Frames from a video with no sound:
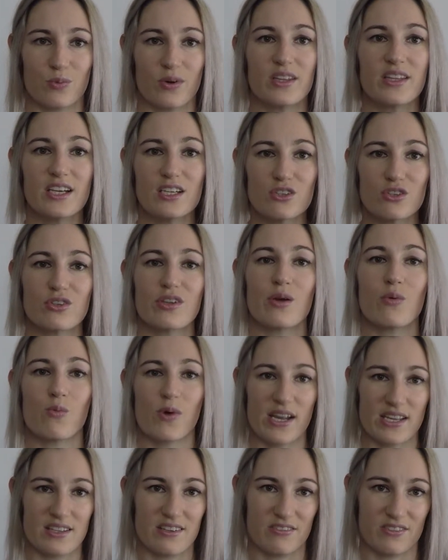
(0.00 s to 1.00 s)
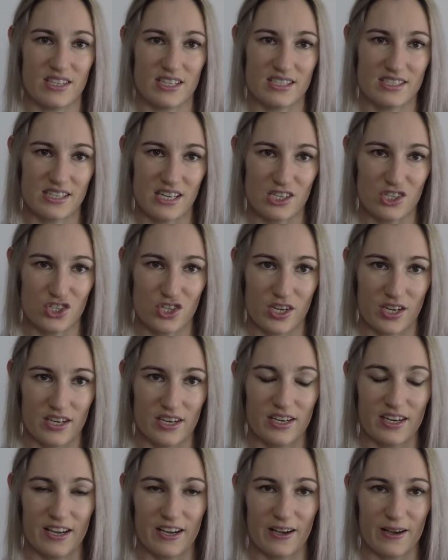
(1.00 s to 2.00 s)
when they do their weightlifting
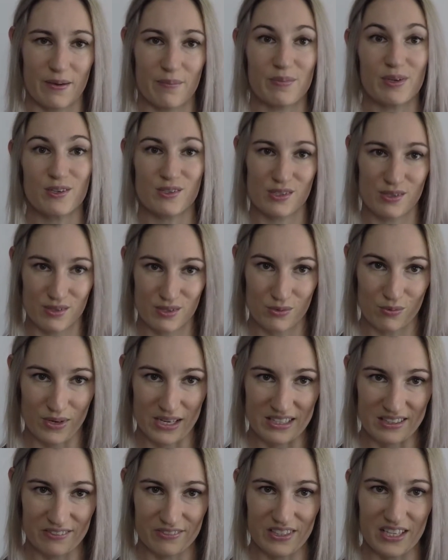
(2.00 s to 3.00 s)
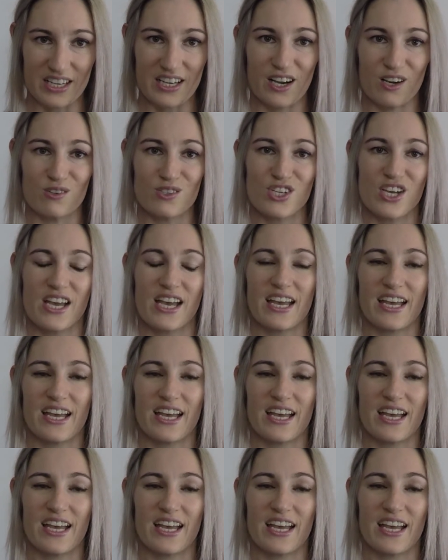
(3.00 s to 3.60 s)
session, because I was a weightlifting coach,